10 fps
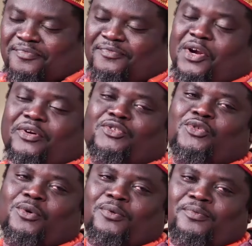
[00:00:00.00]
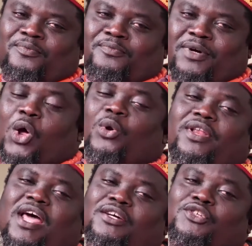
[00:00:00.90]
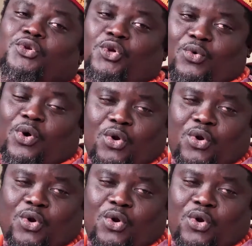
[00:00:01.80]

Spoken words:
Very true. And all thanks to you,